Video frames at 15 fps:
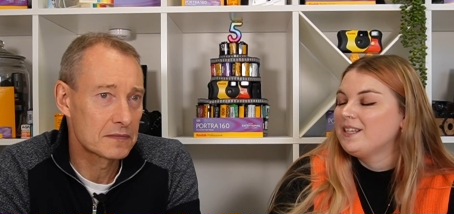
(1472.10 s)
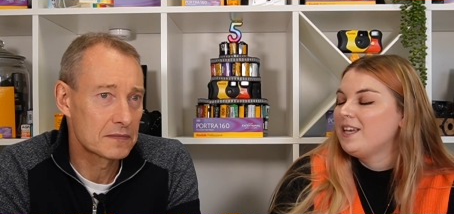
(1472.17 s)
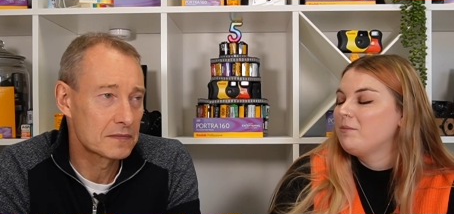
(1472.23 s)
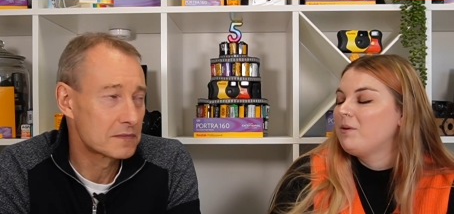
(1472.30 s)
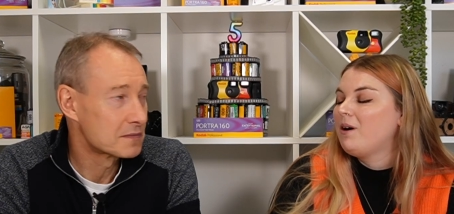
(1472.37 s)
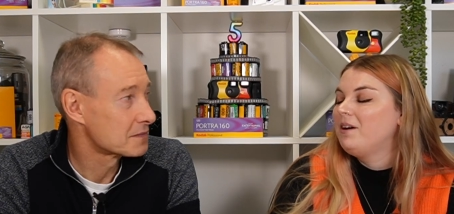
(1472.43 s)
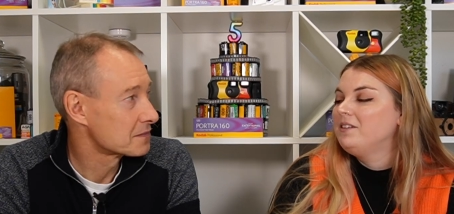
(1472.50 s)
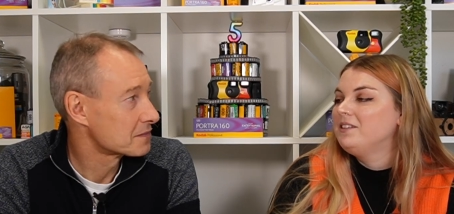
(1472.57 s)

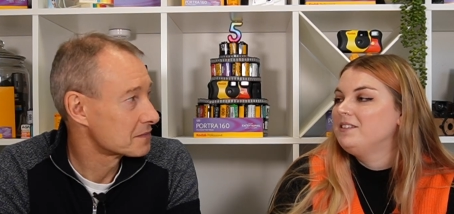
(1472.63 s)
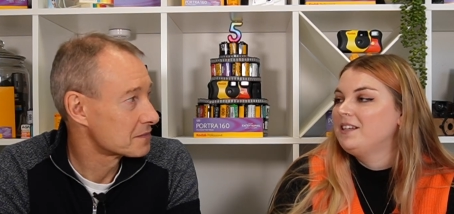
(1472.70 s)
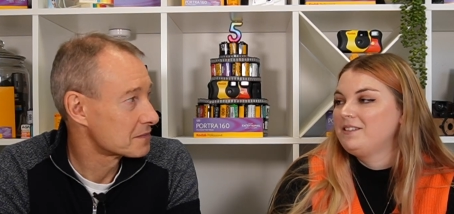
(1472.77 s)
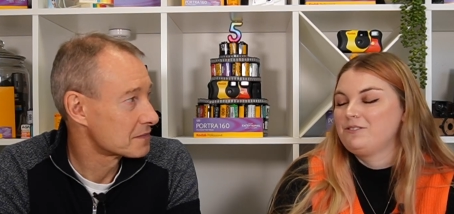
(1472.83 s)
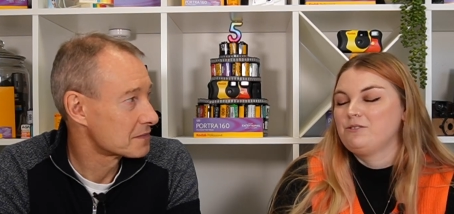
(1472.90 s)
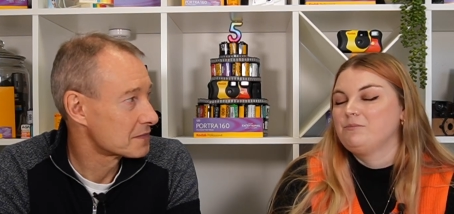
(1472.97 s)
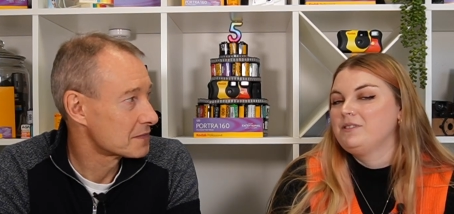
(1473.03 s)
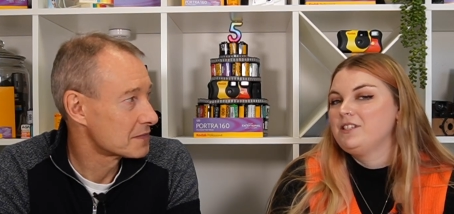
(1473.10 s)
Speaker 1: take part in our
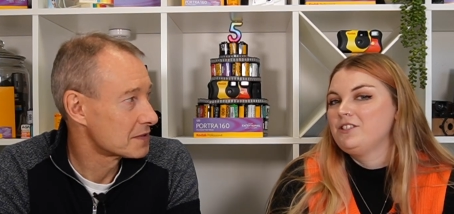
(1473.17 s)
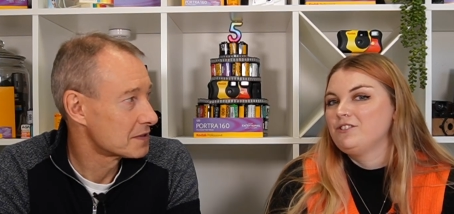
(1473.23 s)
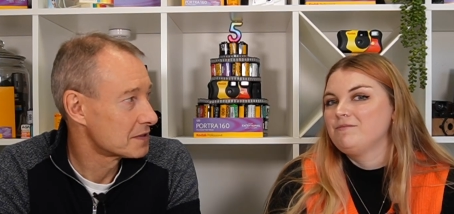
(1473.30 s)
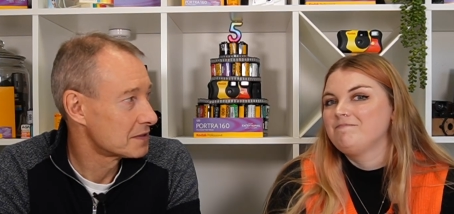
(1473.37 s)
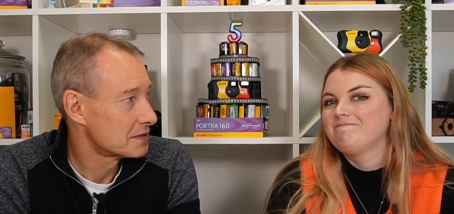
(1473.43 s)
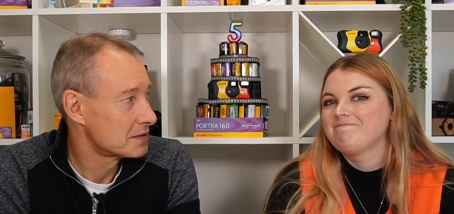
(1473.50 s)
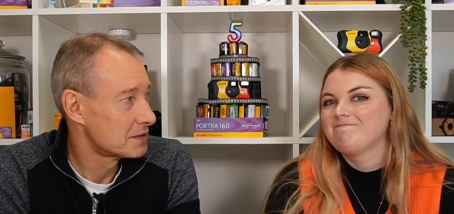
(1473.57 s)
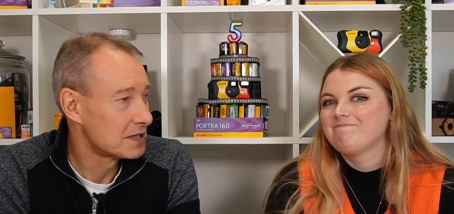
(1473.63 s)
next
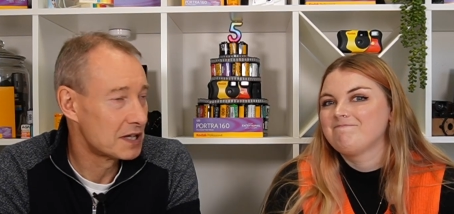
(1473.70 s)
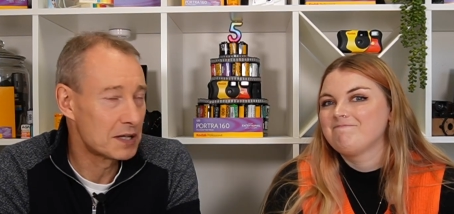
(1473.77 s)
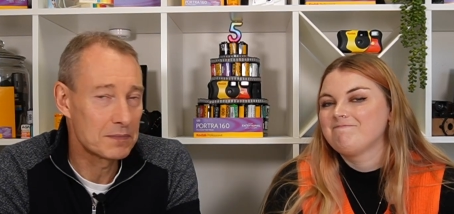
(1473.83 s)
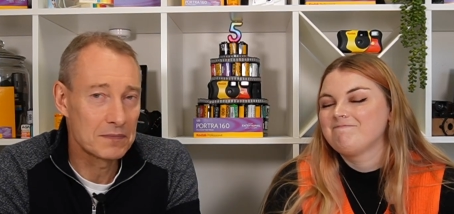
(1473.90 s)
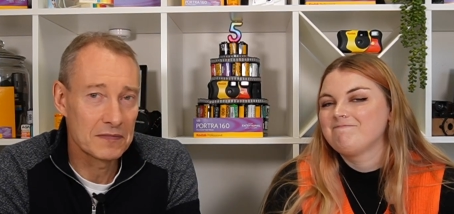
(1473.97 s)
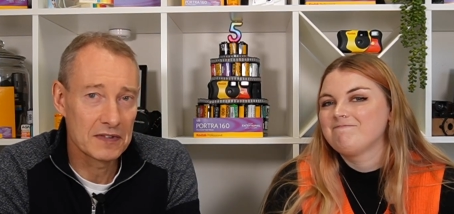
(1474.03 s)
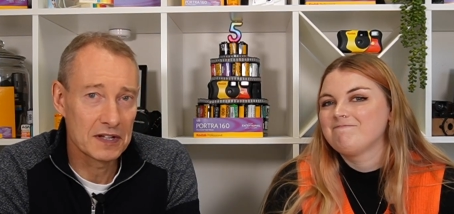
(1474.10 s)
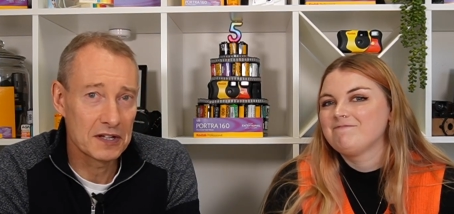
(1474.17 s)
competition. Yeah,
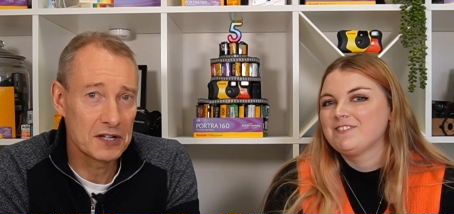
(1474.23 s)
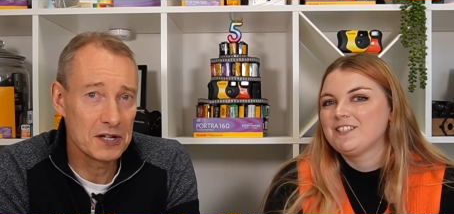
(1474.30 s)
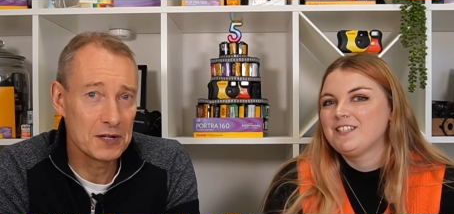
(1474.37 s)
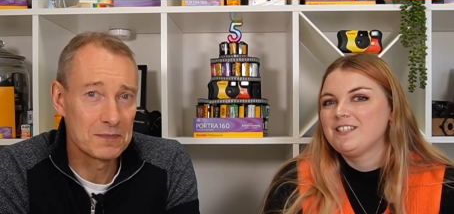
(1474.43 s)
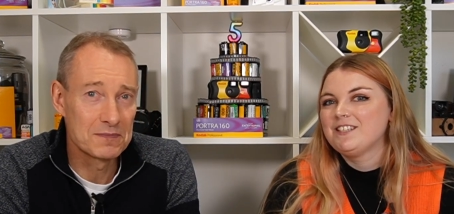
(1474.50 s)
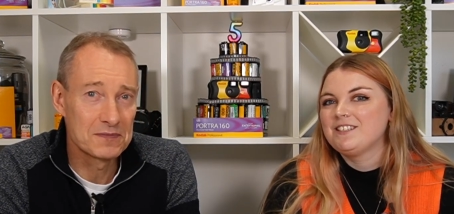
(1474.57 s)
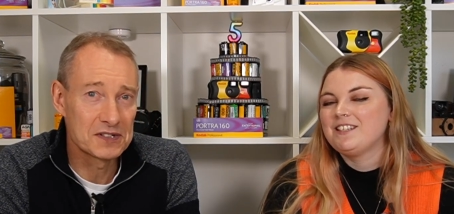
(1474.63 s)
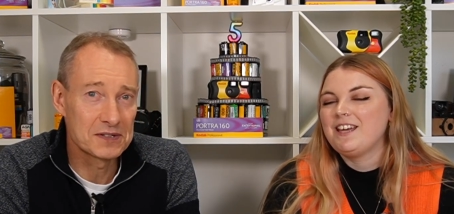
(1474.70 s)
thank
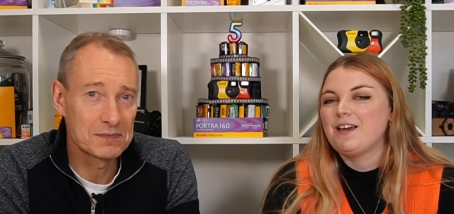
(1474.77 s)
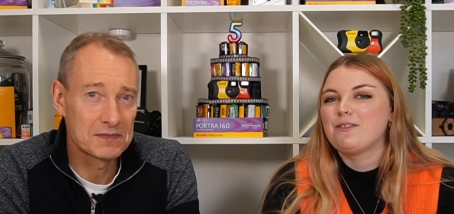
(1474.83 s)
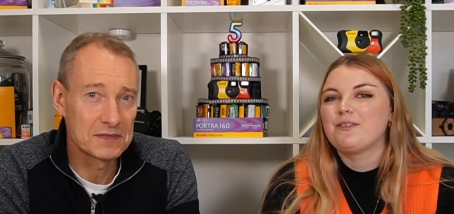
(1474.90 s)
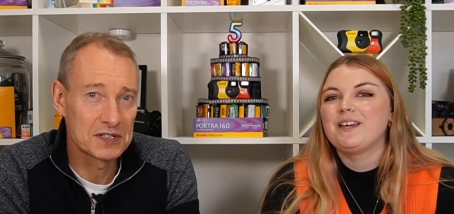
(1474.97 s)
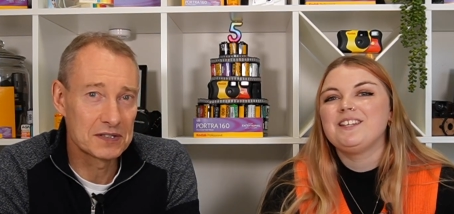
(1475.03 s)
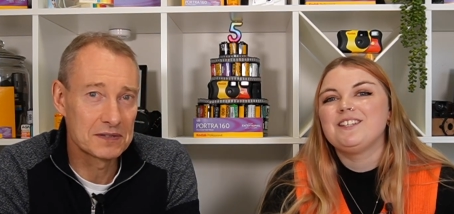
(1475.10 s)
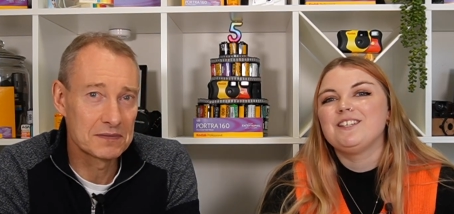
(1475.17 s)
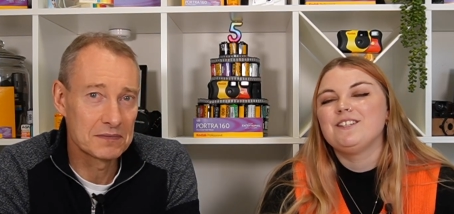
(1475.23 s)
you.
Speaker 2: So yeah,
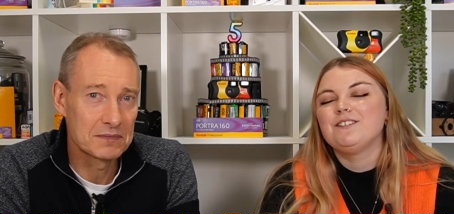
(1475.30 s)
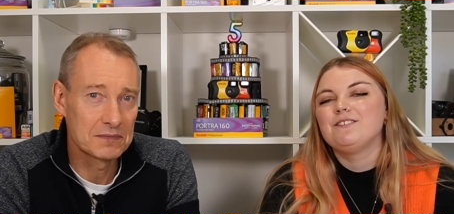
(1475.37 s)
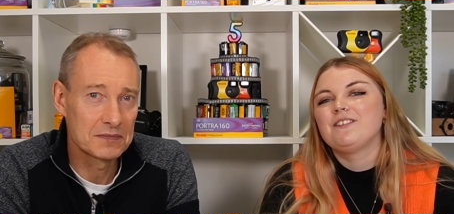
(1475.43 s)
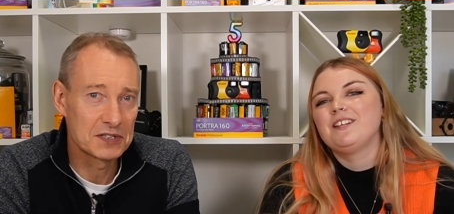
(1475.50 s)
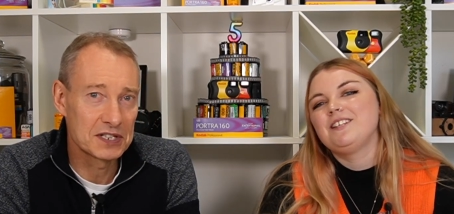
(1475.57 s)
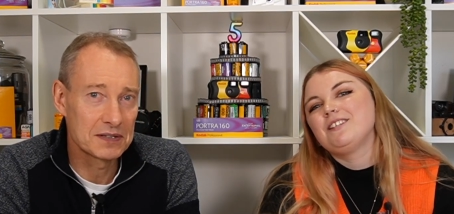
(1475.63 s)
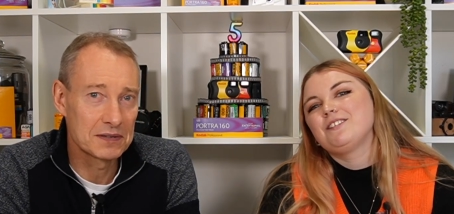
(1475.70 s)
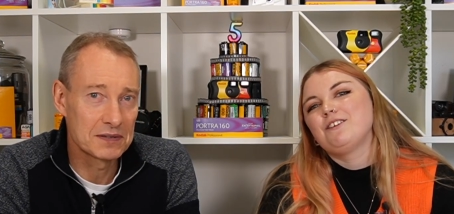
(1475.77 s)
thank
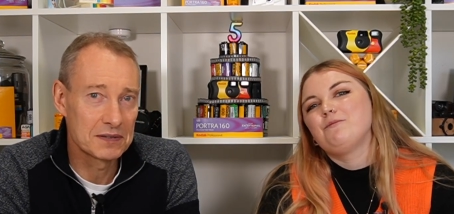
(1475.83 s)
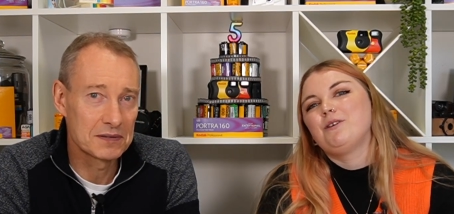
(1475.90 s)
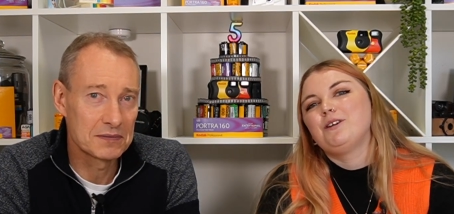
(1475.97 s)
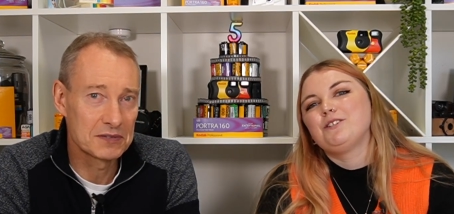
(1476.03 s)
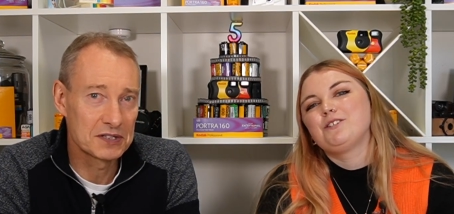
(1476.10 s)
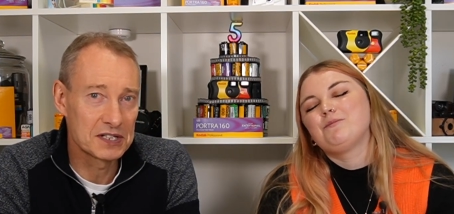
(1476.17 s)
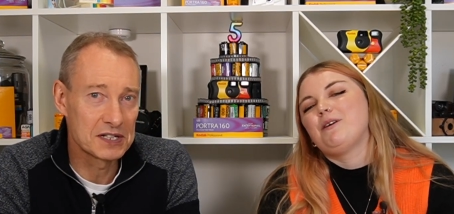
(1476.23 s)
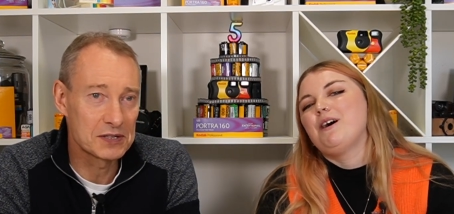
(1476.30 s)
you so
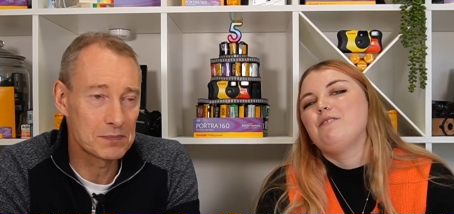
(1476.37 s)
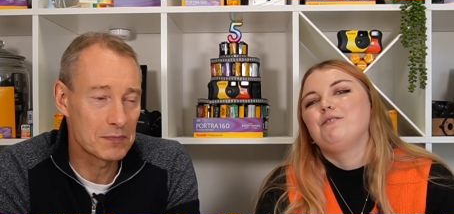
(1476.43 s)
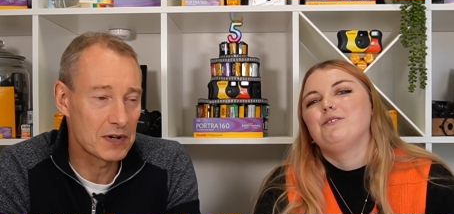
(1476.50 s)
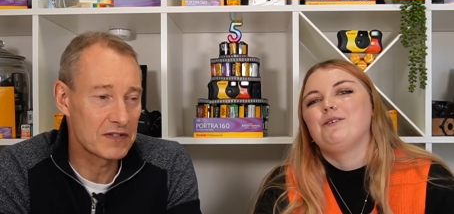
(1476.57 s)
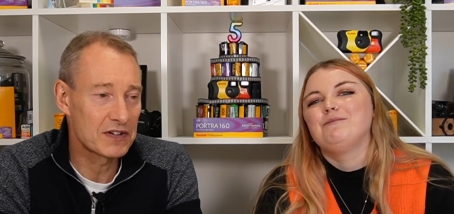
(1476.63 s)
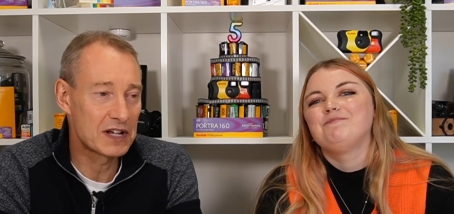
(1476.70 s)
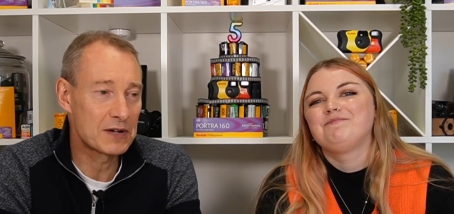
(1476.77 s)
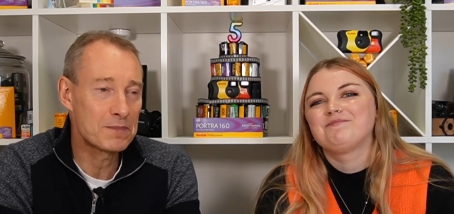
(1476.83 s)
much. Bye
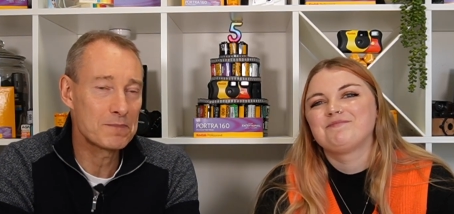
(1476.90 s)
everyone.